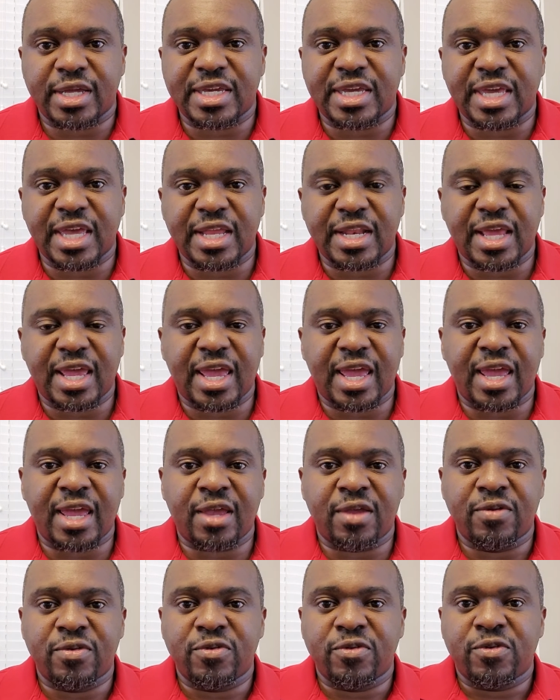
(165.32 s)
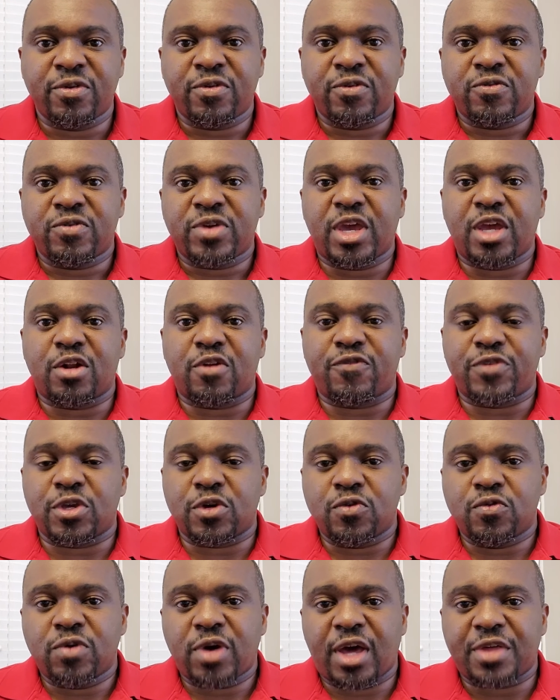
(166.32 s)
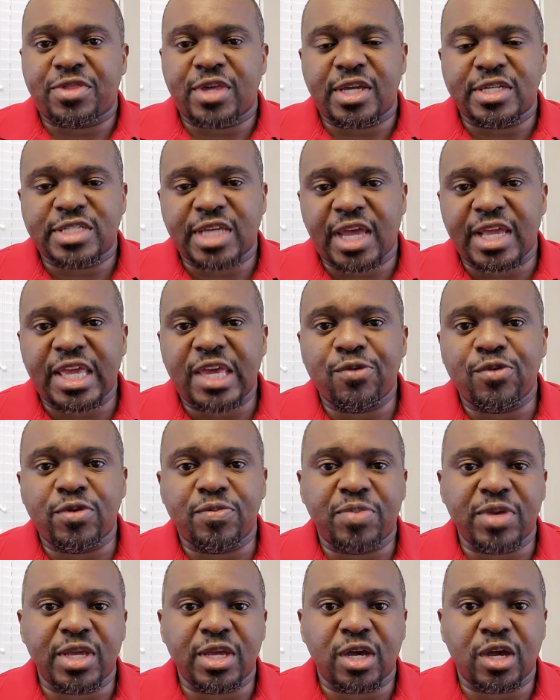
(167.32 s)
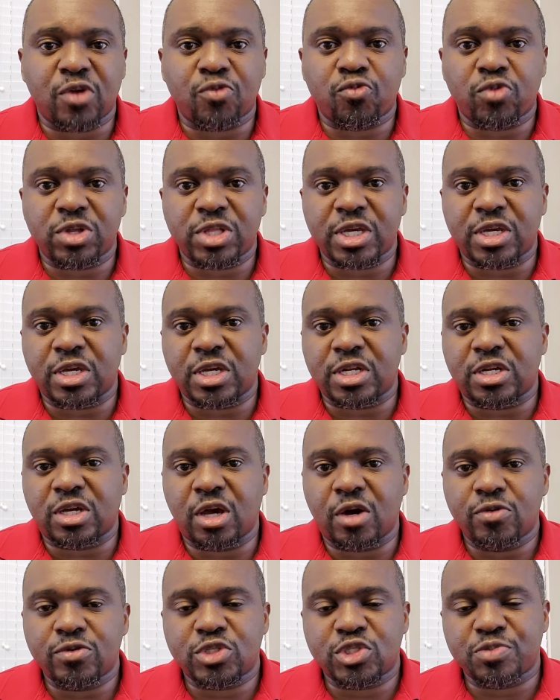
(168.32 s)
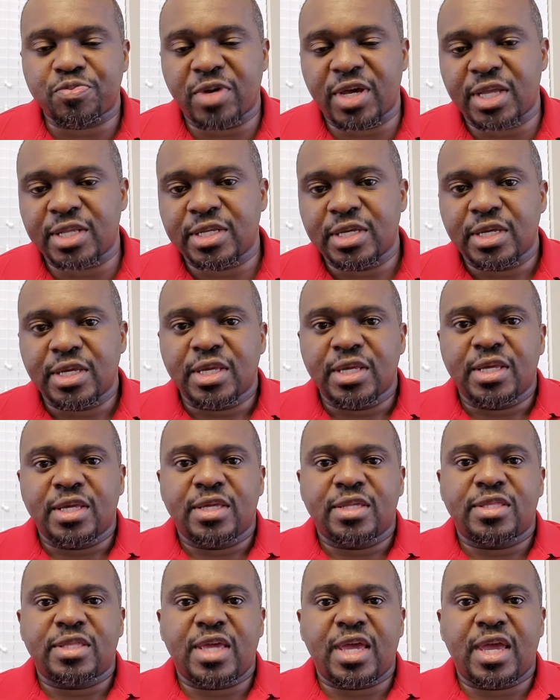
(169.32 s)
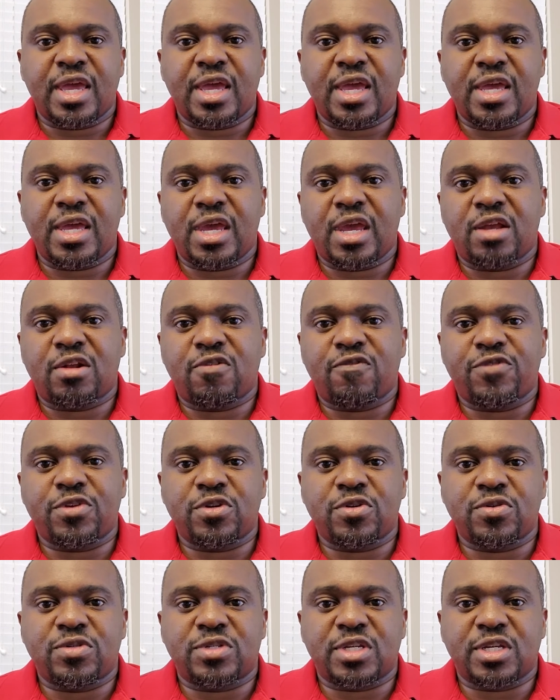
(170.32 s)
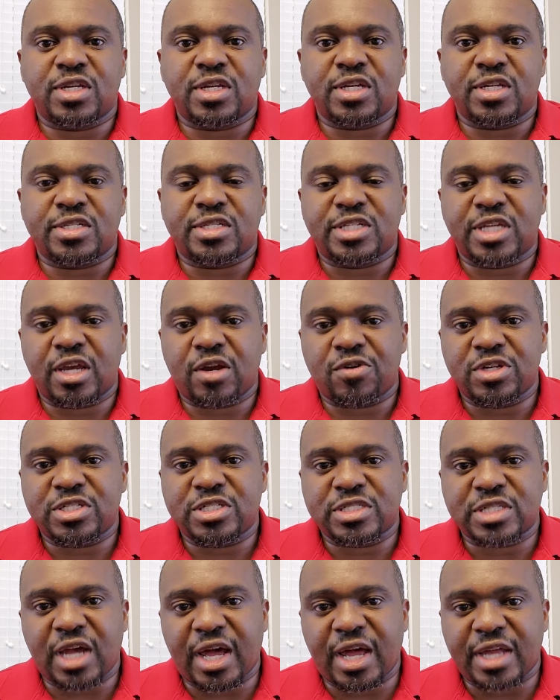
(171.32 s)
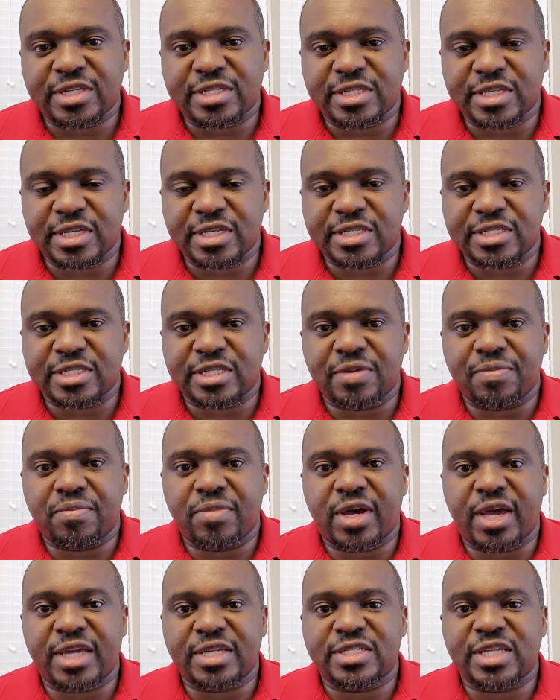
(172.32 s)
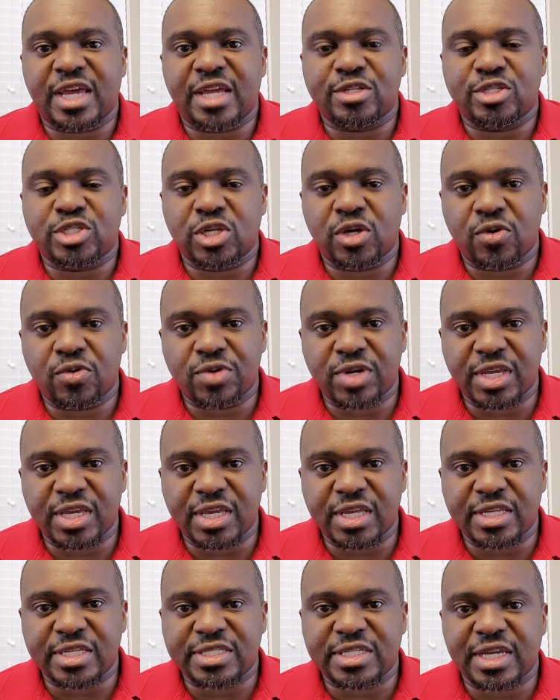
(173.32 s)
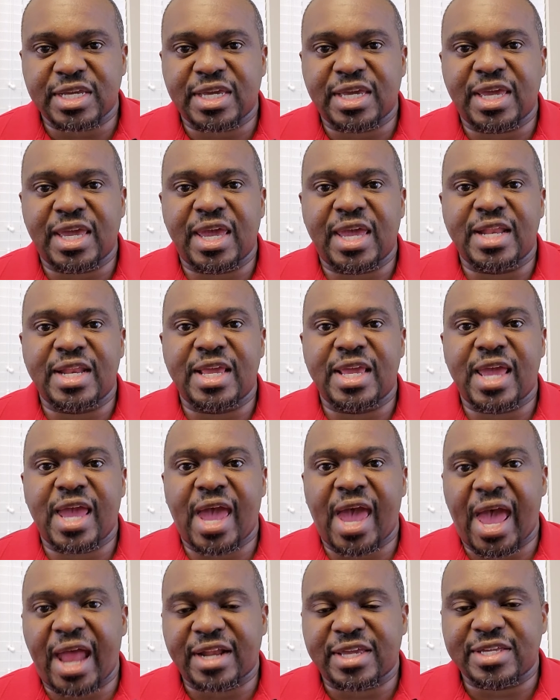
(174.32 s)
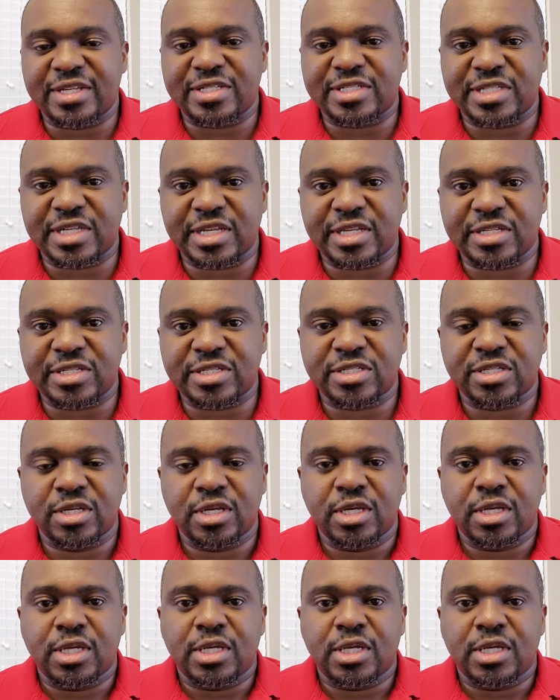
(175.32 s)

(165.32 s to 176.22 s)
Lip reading: get a interview. I think that he would be a really good coach. But they interviewed the Terry Stottses, the Mike D'Antonis, the Kenny Atkinsons,